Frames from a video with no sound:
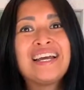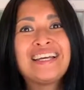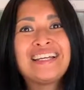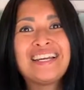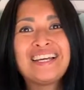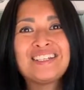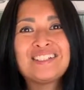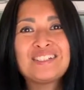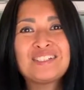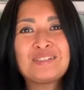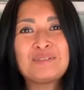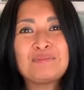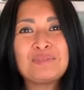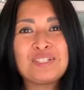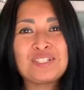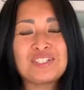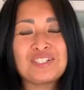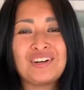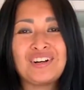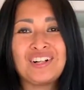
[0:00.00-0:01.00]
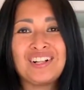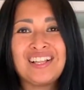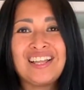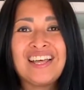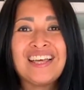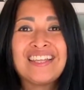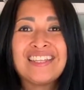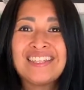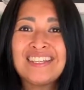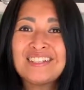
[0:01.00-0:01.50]
Nice to meet y'all.
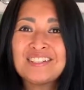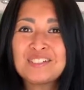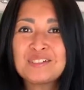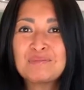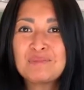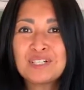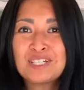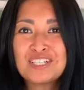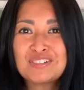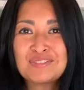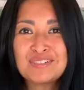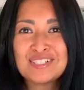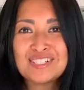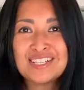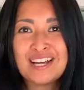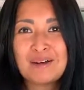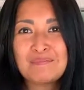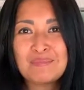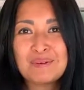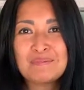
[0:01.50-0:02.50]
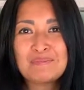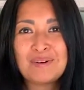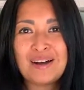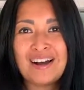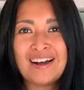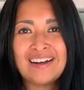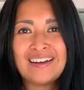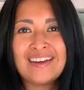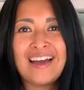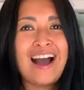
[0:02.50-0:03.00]
Thanks so much for stopping
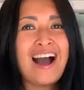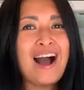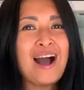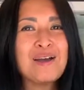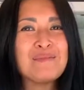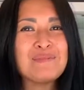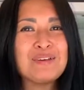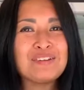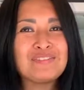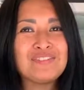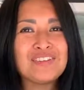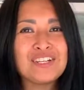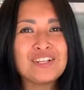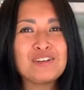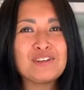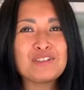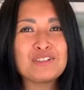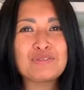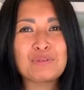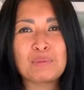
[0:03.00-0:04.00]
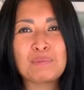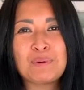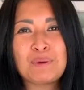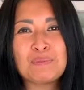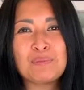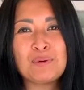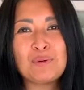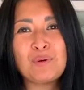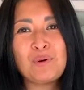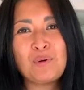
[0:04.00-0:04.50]
by. I make videos for
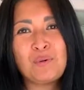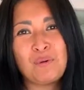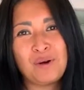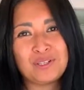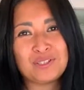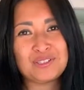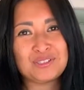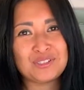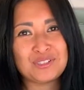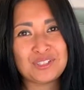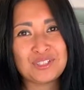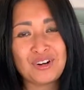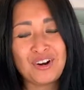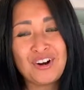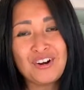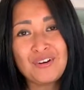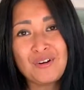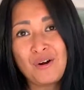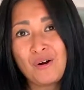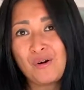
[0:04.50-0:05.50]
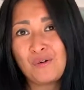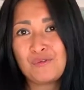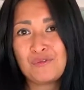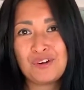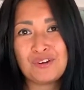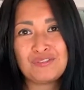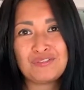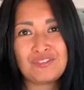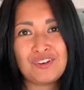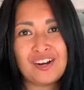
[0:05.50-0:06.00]
people who want to start or
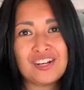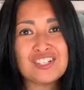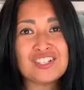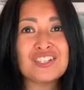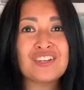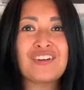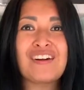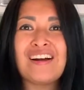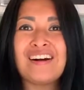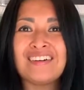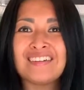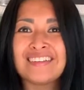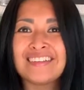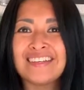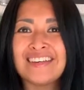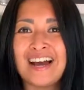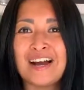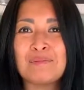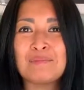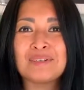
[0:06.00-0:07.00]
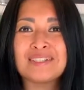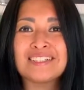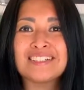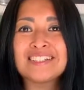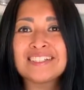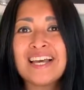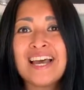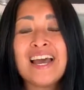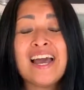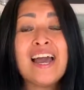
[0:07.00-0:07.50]
refresh their healthy habits.
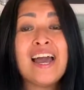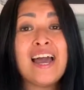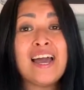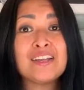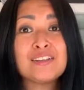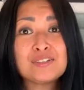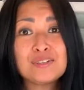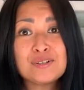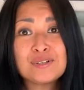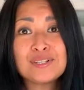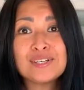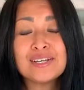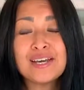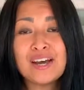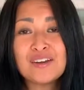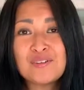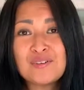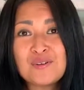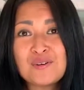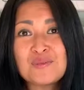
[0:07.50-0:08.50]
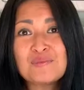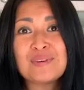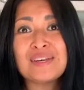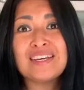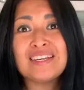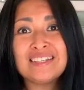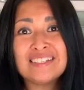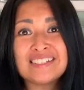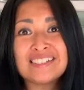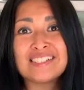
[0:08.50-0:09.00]
And cooking at
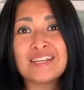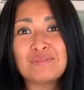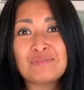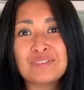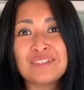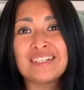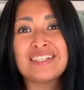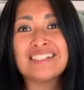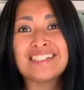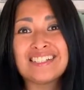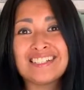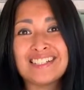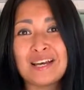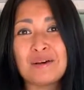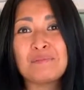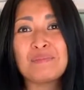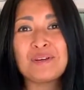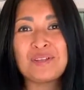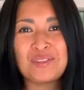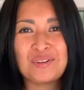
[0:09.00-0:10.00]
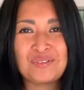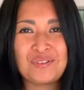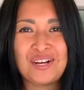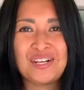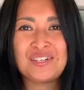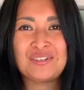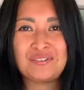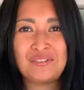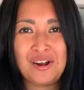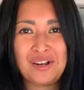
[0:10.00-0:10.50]
home is definitely a step in the
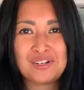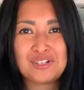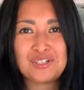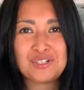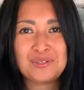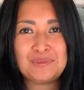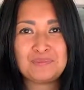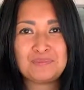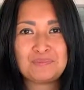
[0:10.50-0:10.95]
right direction.